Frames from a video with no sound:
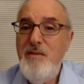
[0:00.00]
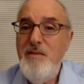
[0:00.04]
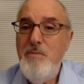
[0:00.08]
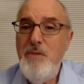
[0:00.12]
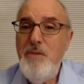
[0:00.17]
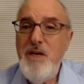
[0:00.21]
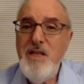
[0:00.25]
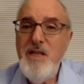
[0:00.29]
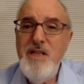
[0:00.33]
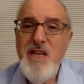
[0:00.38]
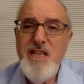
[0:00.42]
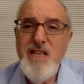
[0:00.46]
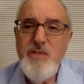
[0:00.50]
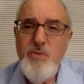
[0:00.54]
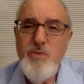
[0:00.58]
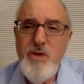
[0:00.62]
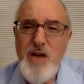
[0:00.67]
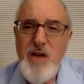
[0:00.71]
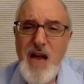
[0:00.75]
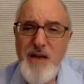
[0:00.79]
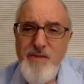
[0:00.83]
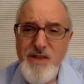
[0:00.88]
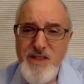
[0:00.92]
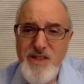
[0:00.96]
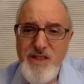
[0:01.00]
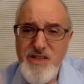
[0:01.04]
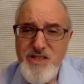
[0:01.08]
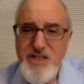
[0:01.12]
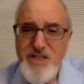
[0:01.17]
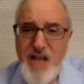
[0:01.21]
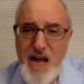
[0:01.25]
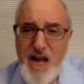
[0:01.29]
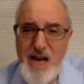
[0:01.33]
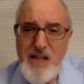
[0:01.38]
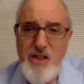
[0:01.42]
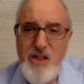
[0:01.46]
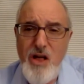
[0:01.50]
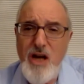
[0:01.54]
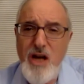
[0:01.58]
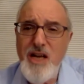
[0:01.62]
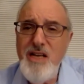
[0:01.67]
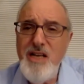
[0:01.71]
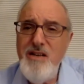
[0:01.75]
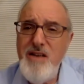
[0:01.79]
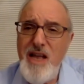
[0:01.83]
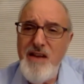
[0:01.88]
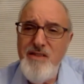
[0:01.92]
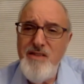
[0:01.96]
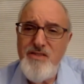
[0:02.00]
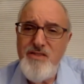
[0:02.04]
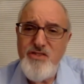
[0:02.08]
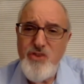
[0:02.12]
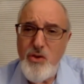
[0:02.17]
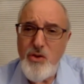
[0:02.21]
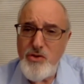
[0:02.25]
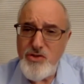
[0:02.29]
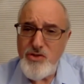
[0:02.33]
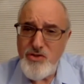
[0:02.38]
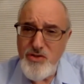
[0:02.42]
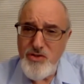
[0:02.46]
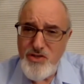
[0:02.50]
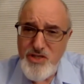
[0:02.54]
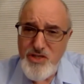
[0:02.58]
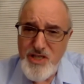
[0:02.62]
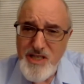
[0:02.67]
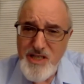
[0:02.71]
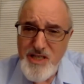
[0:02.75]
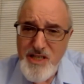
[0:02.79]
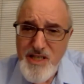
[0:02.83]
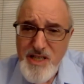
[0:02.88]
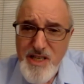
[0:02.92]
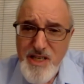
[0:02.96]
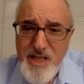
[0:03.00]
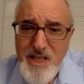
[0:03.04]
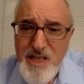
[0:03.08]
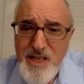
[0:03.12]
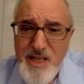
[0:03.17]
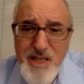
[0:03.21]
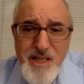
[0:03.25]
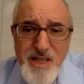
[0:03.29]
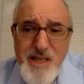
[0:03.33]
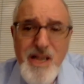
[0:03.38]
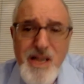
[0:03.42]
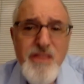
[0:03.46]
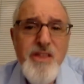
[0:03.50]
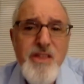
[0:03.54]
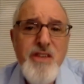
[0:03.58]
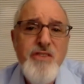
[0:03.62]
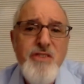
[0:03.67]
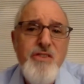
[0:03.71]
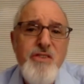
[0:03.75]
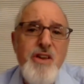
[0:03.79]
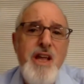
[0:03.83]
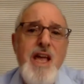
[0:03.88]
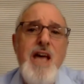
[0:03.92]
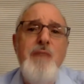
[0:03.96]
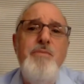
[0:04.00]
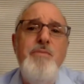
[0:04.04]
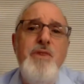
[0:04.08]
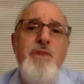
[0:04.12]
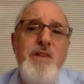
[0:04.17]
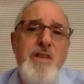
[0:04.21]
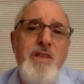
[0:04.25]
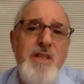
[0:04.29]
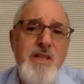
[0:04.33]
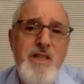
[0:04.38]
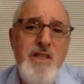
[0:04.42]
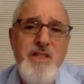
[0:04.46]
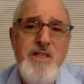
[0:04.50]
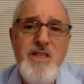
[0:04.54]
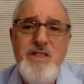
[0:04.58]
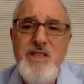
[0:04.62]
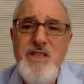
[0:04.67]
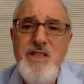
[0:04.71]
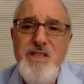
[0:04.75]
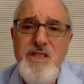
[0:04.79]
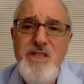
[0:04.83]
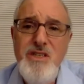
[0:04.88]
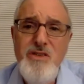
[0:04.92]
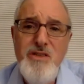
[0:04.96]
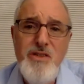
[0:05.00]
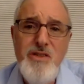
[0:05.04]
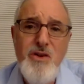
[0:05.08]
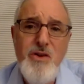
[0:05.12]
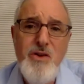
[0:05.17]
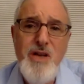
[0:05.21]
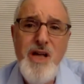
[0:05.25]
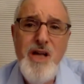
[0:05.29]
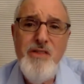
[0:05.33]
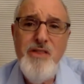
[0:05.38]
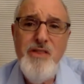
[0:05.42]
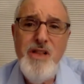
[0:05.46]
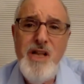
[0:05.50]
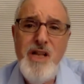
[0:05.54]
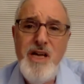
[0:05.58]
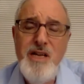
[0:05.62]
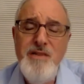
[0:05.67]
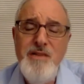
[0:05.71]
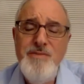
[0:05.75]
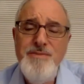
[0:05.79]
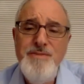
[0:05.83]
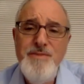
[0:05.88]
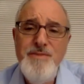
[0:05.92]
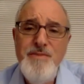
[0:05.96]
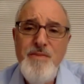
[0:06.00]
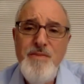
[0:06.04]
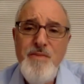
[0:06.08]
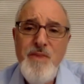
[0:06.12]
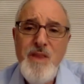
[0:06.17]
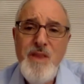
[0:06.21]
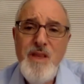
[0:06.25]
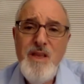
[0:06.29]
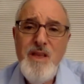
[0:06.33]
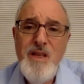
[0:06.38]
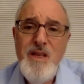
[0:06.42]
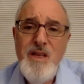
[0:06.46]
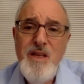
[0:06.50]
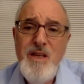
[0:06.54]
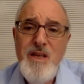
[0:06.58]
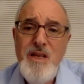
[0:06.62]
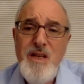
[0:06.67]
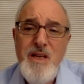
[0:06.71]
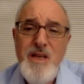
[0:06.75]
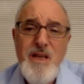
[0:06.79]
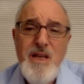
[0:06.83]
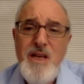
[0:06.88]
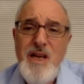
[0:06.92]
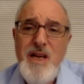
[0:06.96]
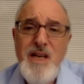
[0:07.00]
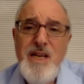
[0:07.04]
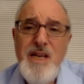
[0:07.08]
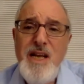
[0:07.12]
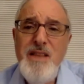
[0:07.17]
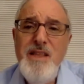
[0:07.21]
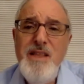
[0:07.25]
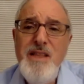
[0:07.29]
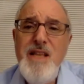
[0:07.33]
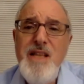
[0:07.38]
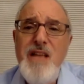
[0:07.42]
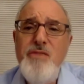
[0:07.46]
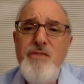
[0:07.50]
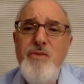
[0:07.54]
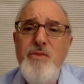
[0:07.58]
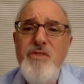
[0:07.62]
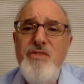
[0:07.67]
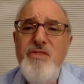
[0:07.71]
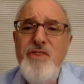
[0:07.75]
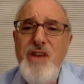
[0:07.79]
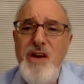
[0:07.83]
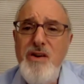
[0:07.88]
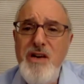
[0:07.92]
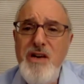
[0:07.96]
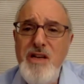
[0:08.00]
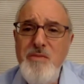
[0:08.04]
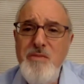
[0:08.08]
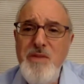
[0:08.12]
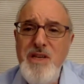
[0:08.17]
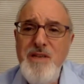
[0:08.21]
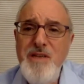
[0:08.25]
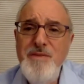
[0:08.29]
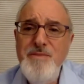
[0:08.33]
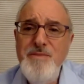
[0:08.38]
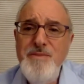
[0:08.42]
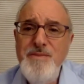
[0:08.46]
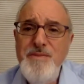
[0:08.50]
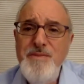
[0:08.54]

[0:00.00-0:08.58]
But unless we're having this dialogue and, and soul searching, nothing's going to happen. It'll just continue to go down the line. And I think that's what's scary to me.